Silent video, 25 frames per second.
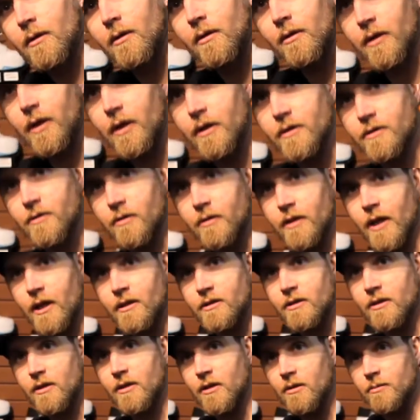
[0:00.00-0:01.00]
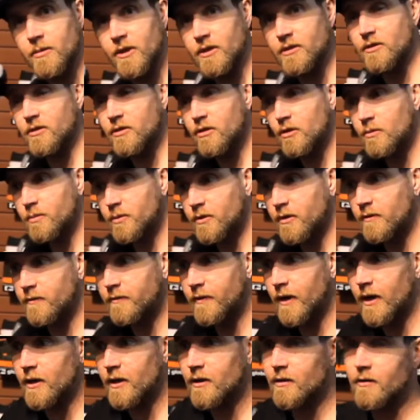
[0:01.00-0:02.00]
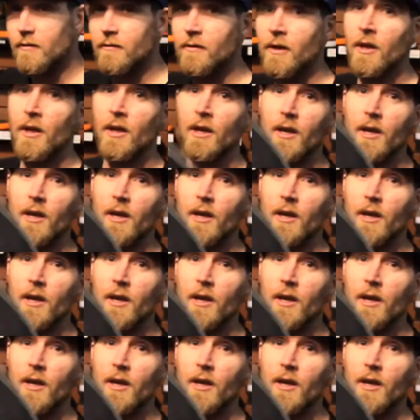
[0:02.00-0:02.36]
Okay, so that's going to be super effective